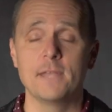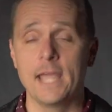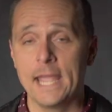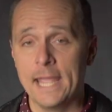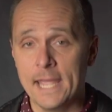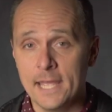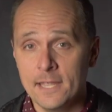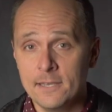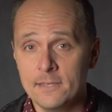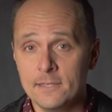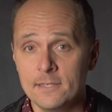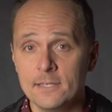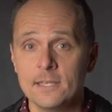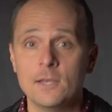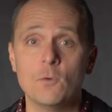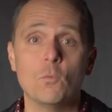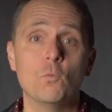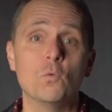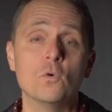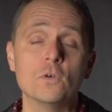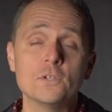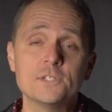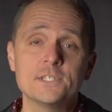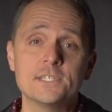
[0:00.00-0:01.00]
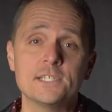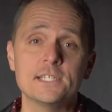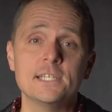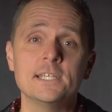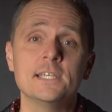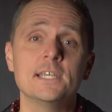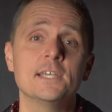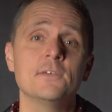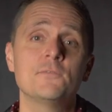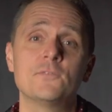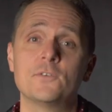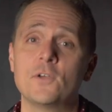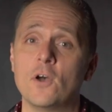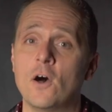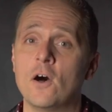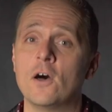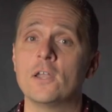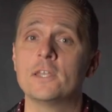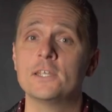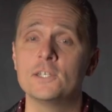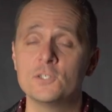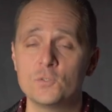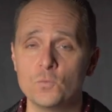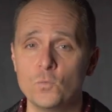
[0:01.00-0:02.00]
and we'll see if
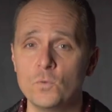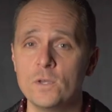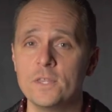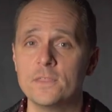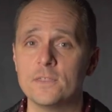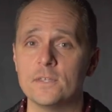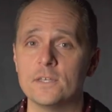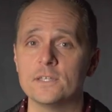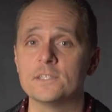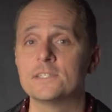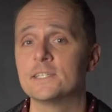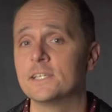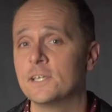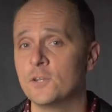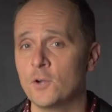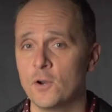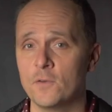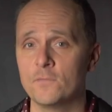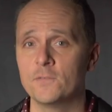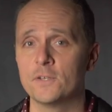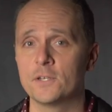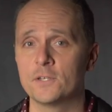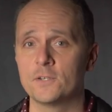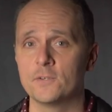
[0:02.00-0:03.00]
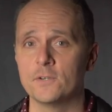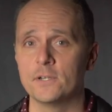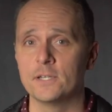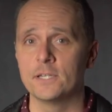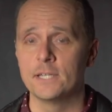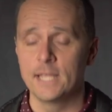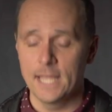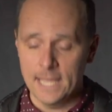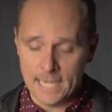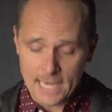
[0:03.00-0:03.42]
God is with us in our victory.